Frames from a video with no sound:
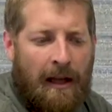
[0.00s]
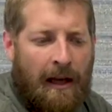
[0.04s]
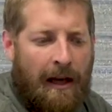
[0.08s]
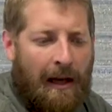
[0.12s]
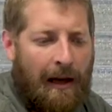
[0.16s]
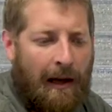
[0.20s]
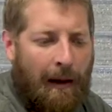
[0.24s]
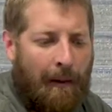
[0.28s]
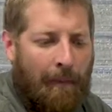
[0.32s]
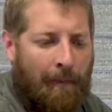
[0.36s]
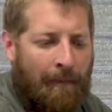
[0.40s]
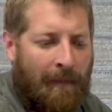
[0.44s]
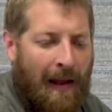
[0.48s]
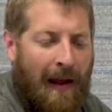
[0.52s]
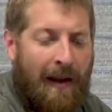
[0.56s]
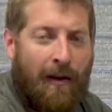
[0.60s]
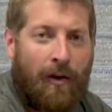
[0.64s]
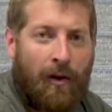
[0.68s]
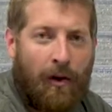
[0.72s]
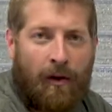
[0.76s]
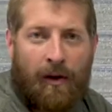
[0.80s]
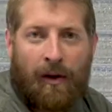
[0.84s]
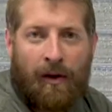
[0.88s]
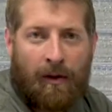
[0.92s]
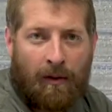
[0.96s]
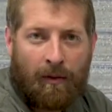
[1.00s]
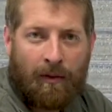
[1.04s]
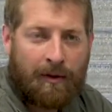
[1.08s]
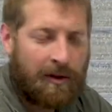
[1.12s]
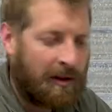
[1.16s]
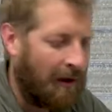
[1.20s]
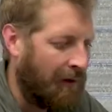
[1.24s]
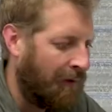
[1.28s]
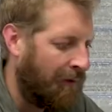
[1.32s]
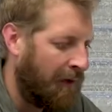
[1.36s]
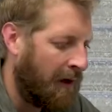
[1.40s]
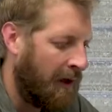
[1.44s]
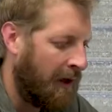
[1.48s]
And you can
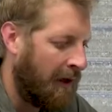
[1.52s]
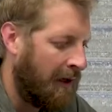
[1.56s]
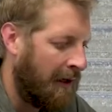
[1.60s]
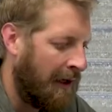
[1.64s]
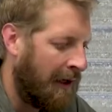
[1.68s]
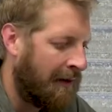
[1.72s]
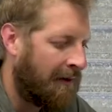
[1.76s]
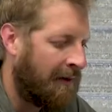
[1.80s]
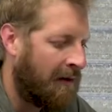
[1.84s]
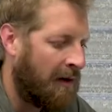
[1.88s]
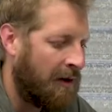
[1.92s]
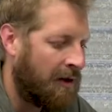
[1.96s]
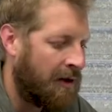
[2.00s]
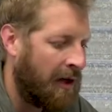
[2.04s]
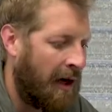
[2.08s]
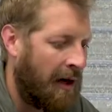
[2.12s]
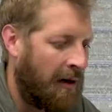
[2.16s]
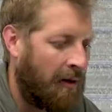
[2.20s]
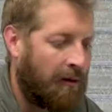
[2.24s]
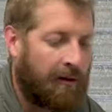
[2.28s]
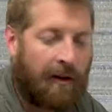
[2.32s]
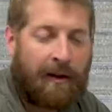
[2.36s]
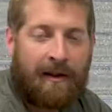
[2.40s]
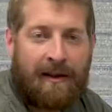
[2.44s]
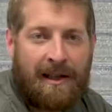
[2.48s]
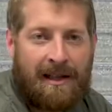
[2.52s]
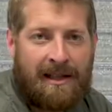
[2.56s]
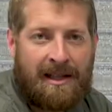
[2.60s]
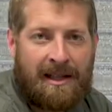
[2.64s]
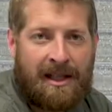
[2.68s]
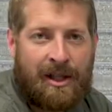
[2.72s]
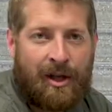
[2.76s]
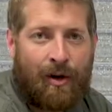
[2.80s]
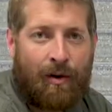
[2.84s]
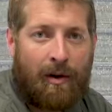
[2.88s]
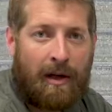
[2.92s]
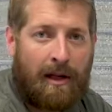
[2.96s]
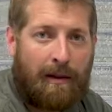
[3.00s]
also fit a nut in the channel, not
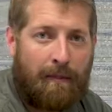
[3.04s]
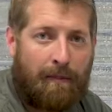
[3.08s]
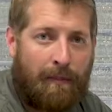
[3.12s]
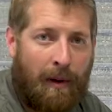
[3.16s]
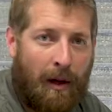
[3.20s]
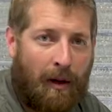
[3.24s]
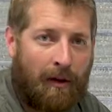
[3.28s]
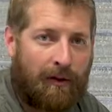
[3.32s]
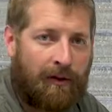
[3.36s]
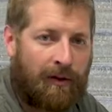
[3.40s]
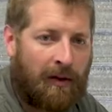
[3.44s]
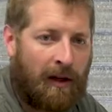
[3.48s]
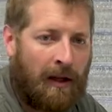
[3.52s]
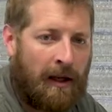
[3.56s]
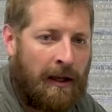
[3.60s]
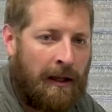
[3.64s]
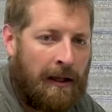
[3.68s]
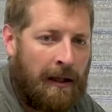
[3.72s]
necessarily a bolt.